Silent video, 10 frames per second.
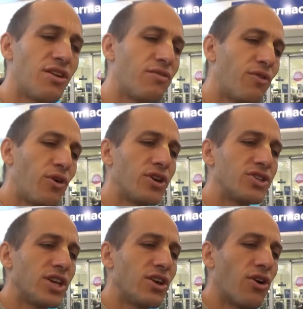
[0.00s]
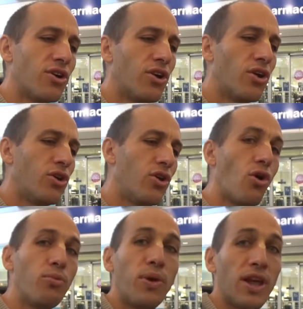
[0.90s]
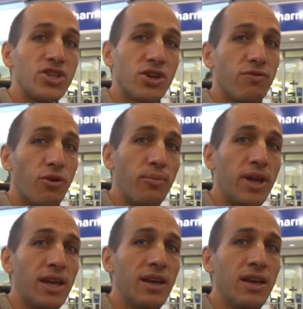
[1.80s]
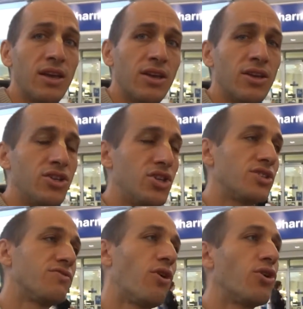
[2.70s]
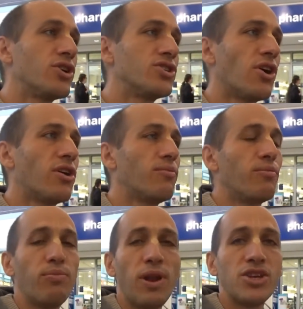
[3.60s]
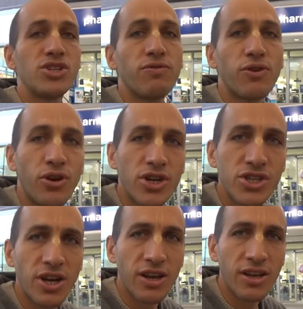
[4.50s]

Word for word: of focusing on no pleasure for me, just focus on pleasure for Krishna.